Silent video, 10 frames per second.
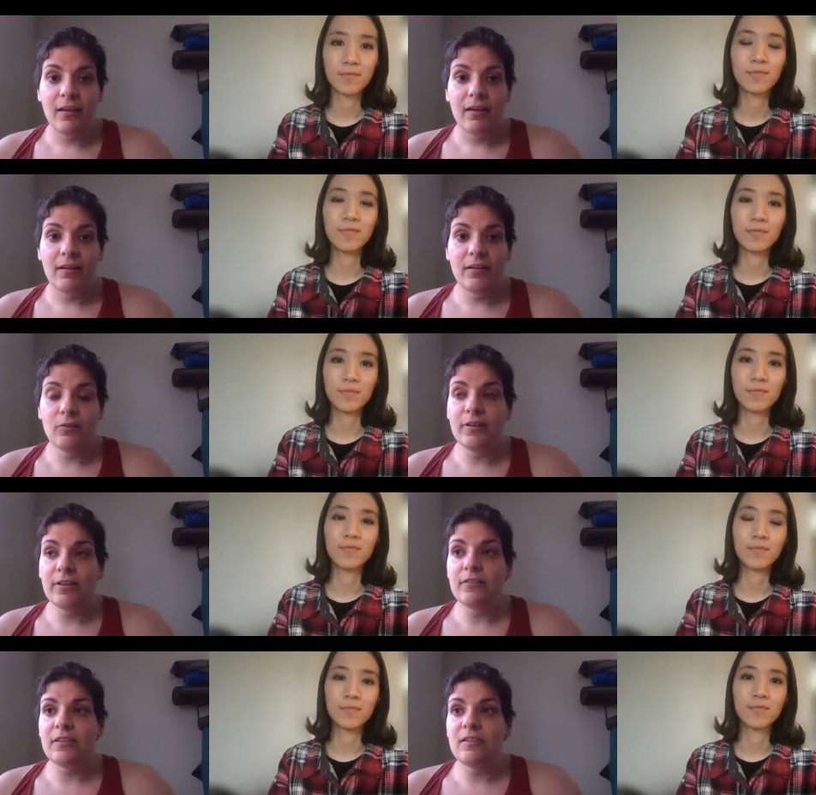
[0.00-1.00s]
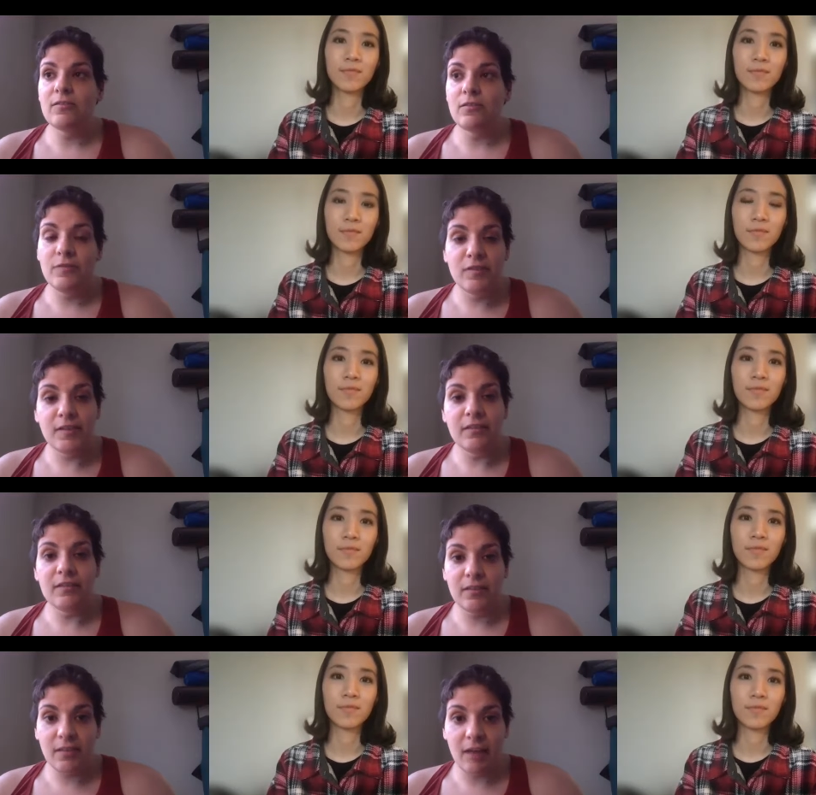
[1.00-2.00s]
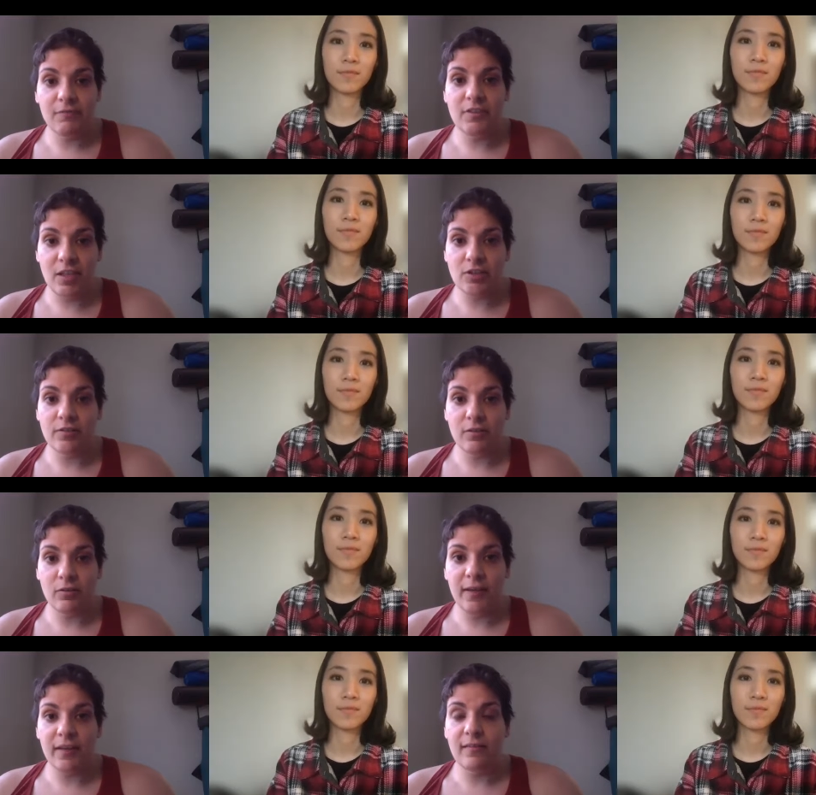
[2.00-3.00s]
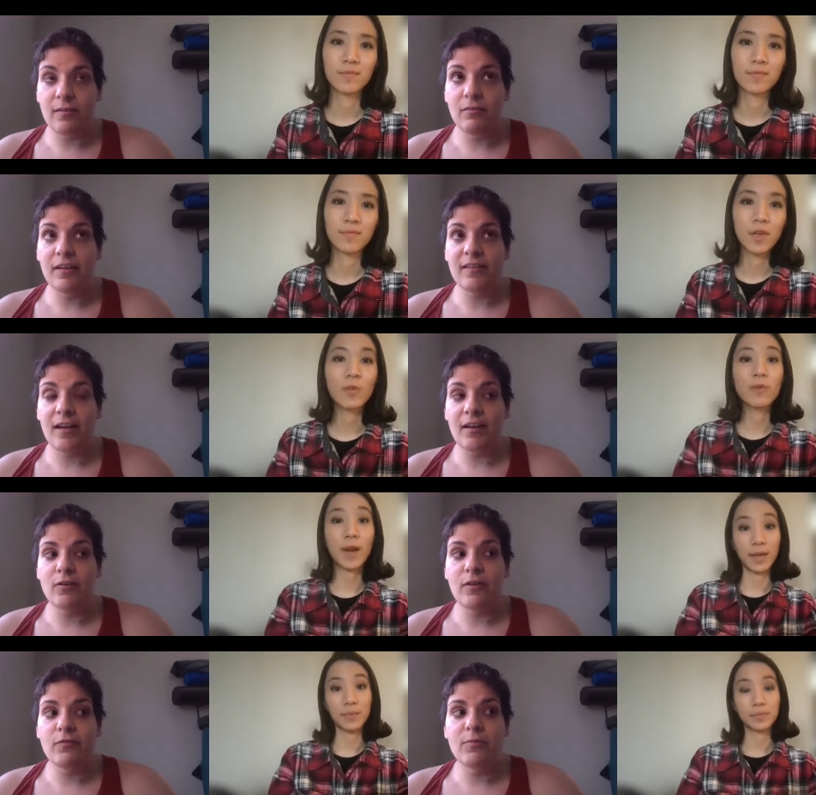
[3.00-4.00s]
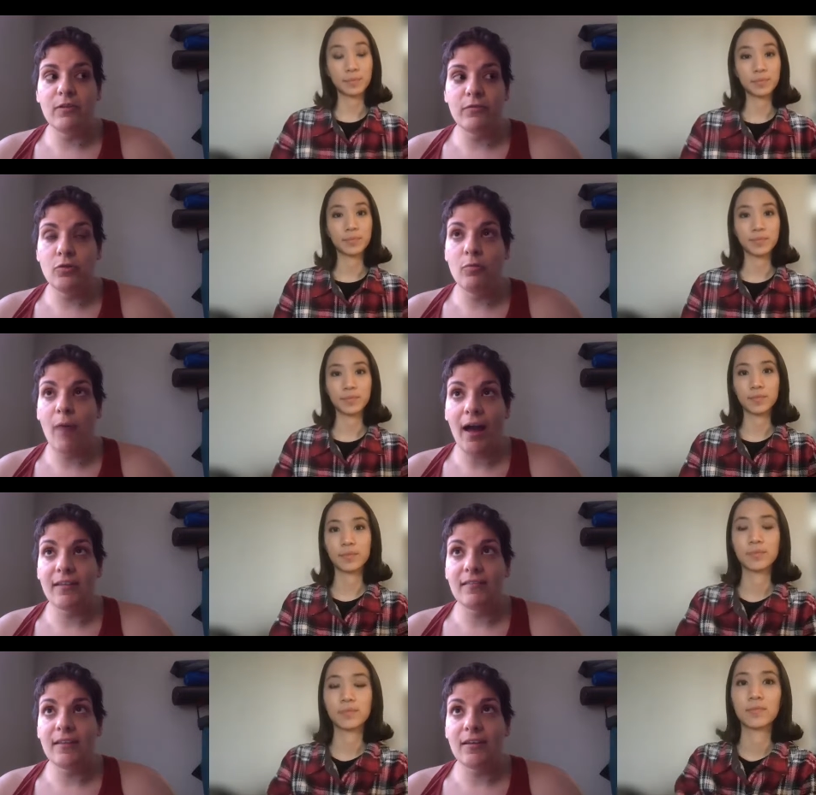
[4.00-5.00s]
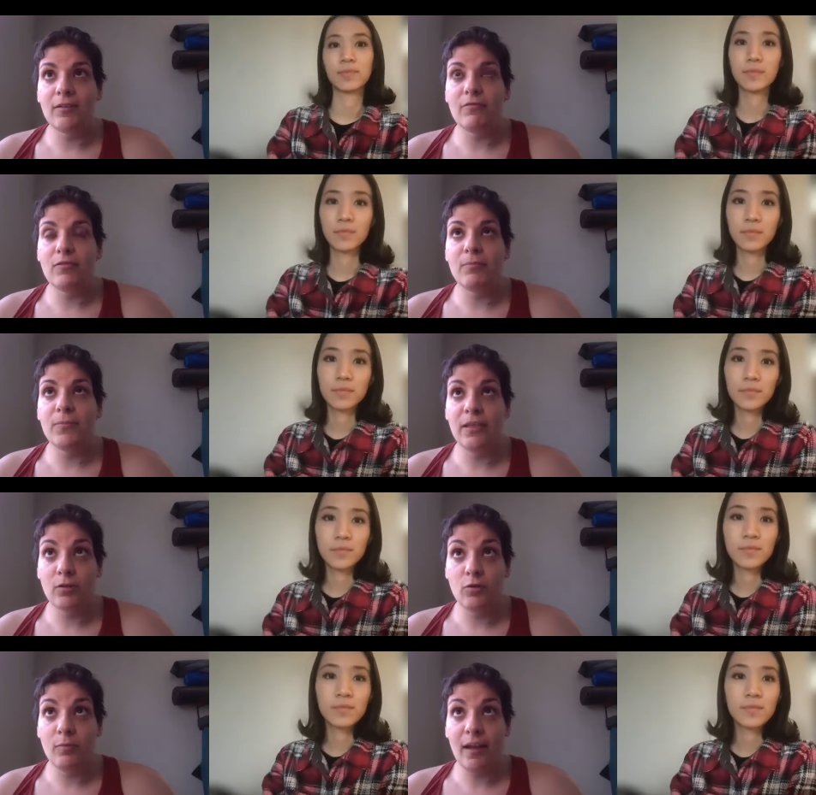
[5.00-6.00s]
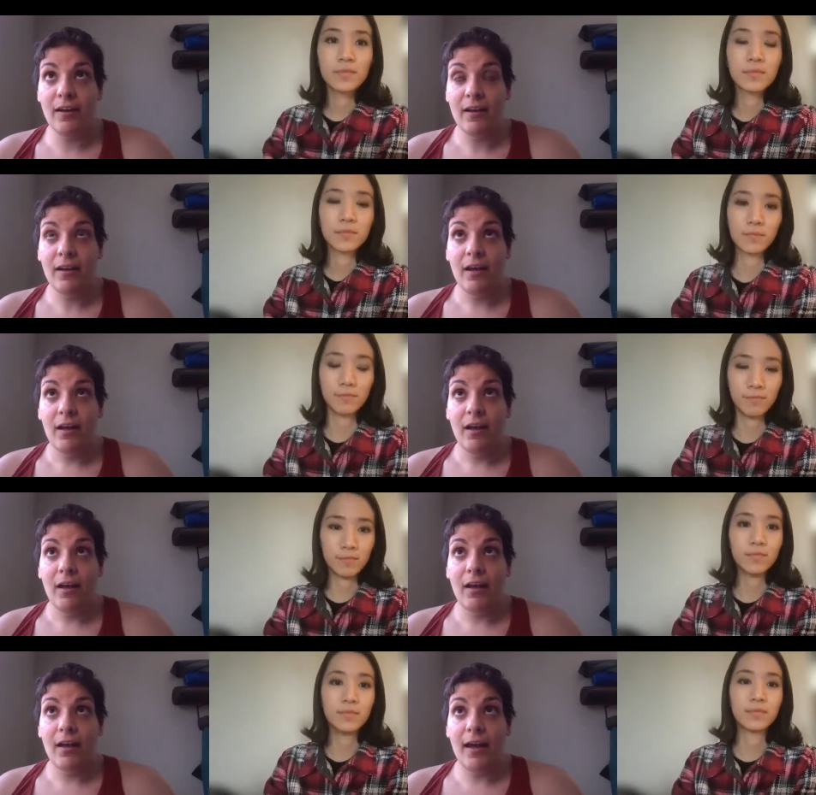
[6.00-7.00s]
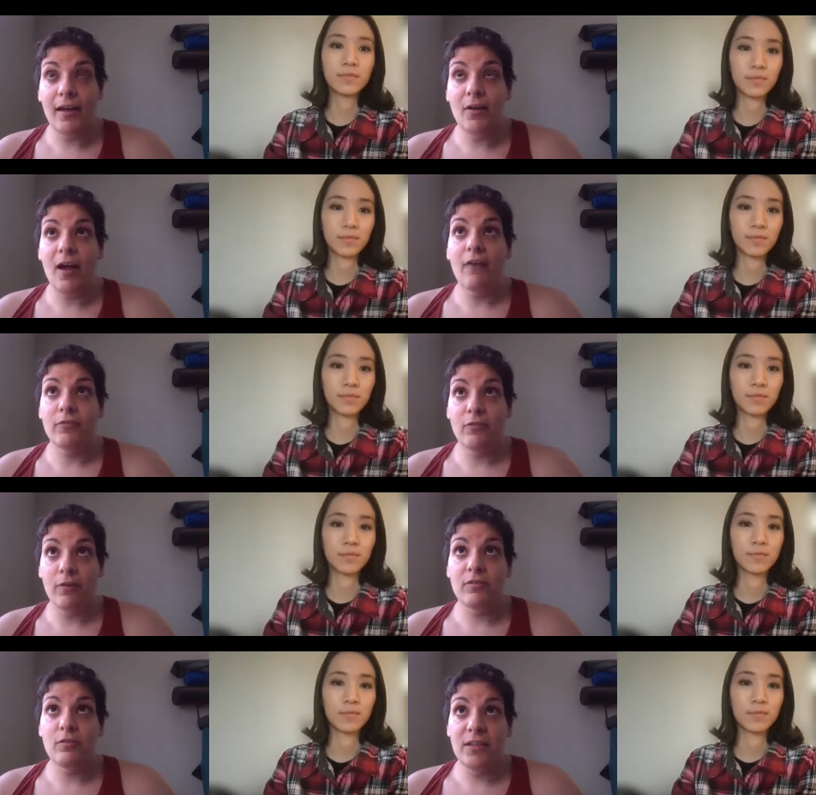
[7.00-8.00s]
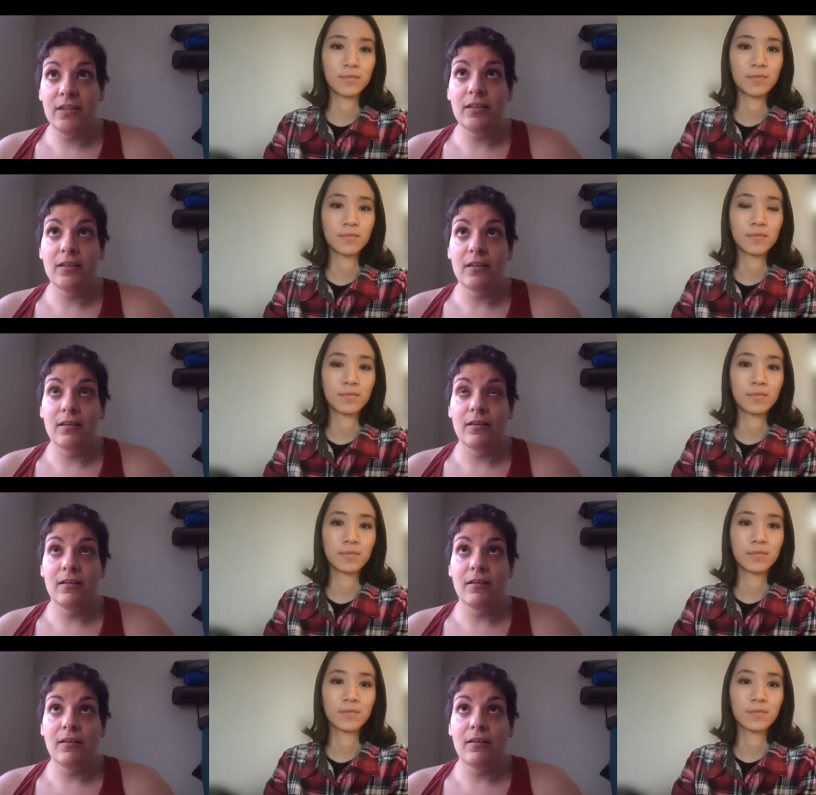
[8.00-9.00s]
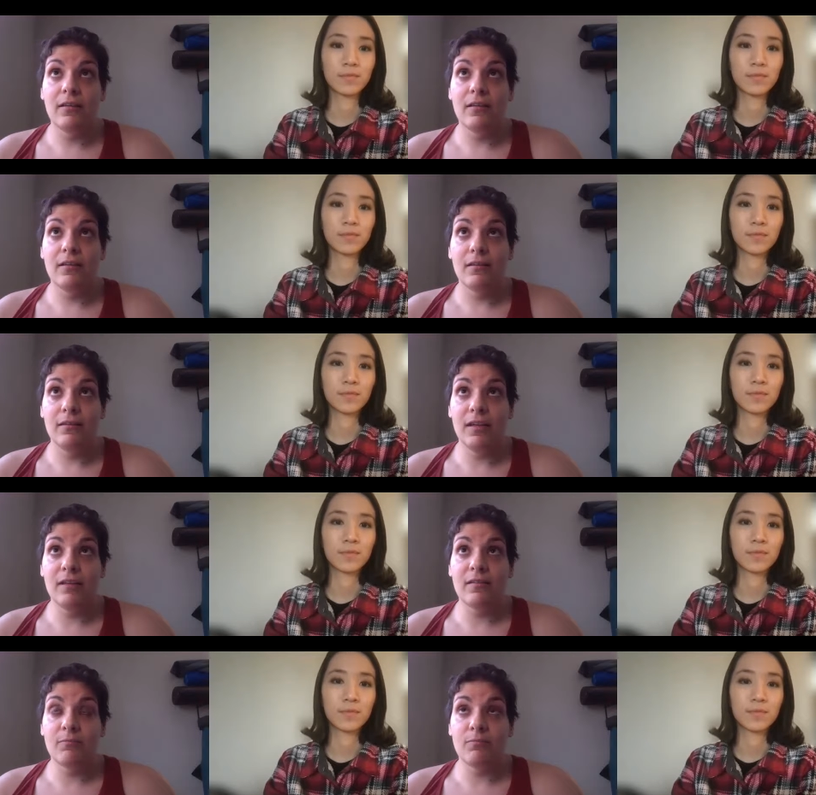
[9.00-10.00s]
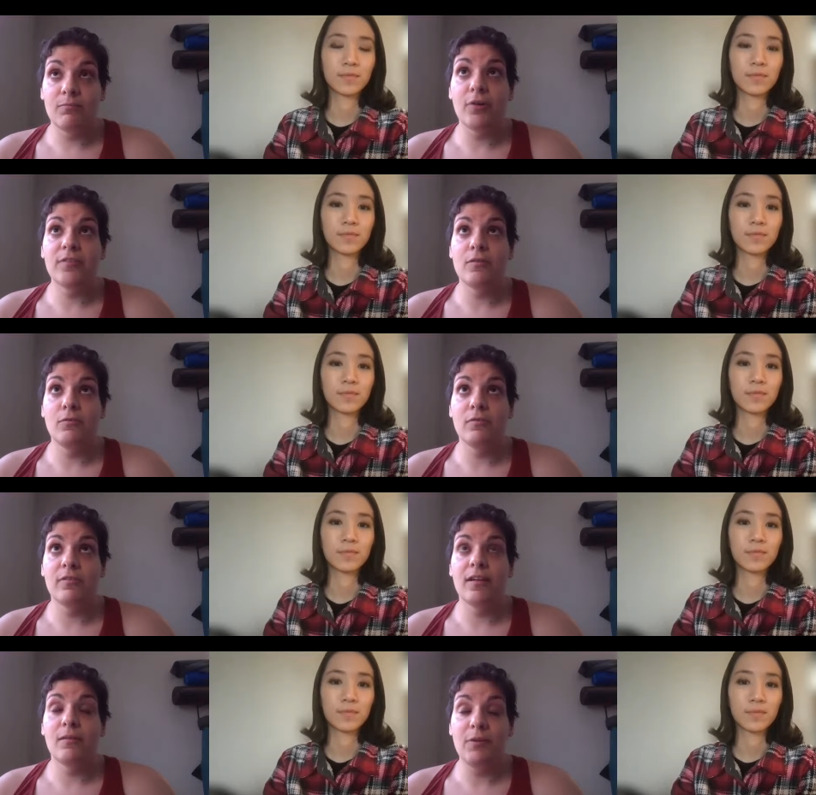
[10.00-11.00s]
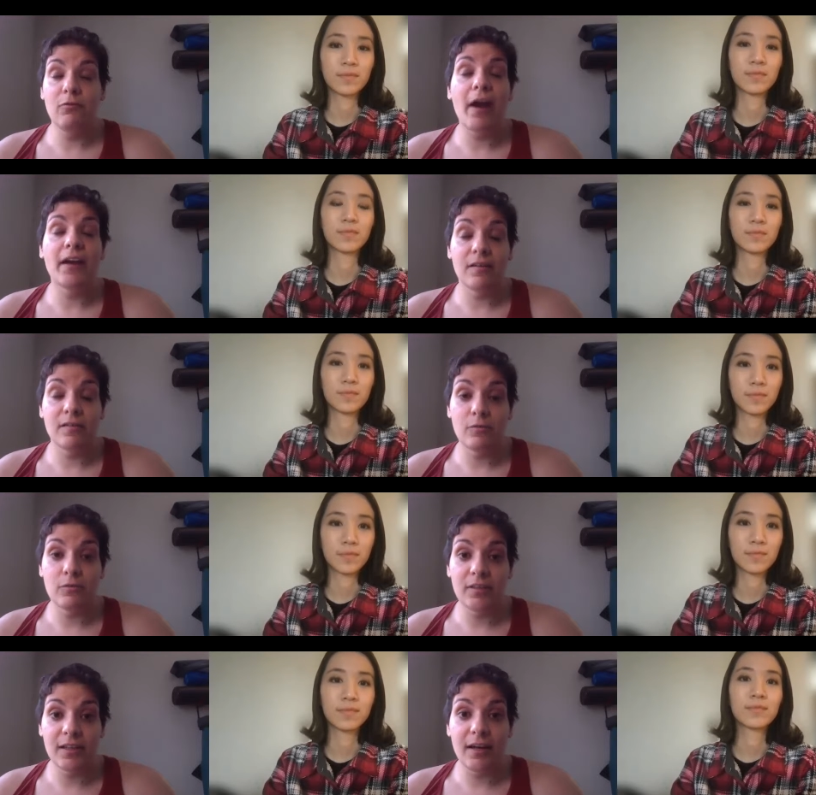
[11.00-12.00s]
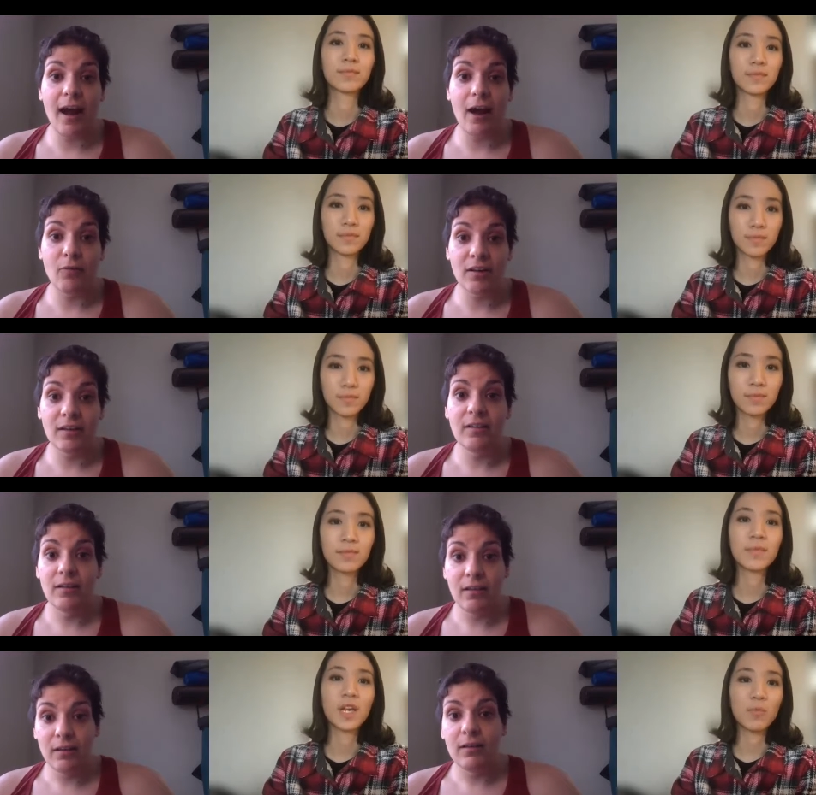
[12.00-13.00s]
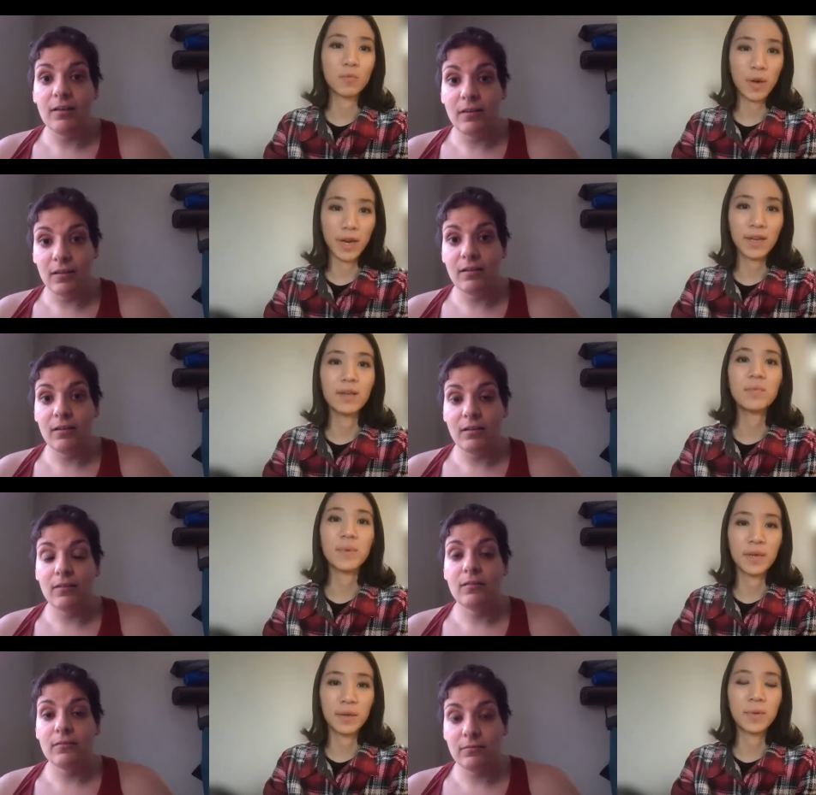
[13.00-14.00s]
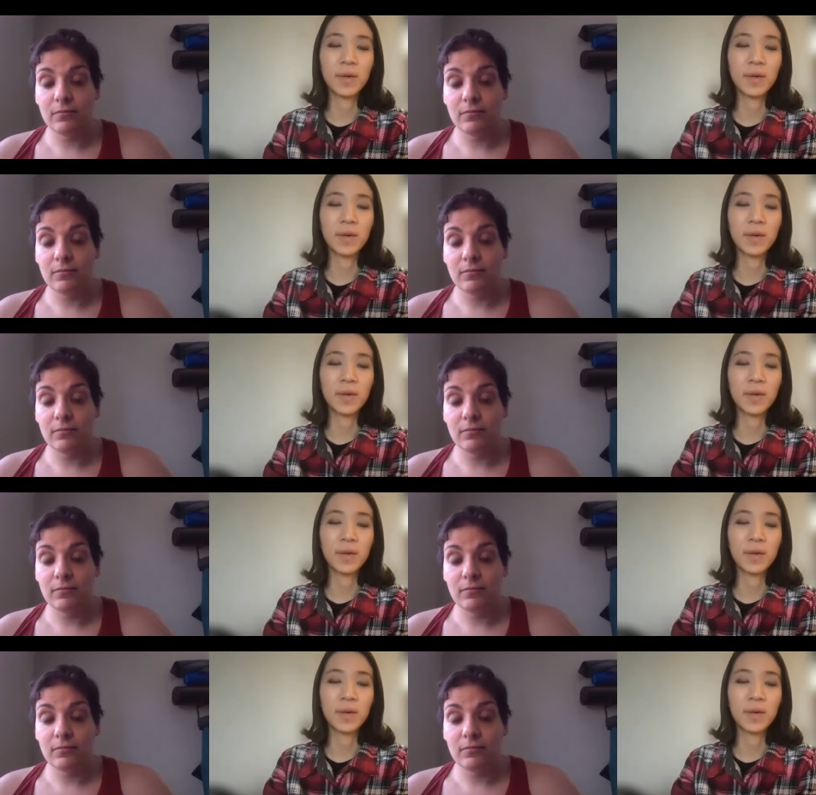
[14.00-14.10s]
Speaker 1: Mm-hmm. You're literally sort of steering the conversation a little bit. So it's kind of like you have to be of two minds. Like you have to be human, mm-hmm. and you have to also be this person who's going to be writing a story in an hour.
Speaker 2: Right, right,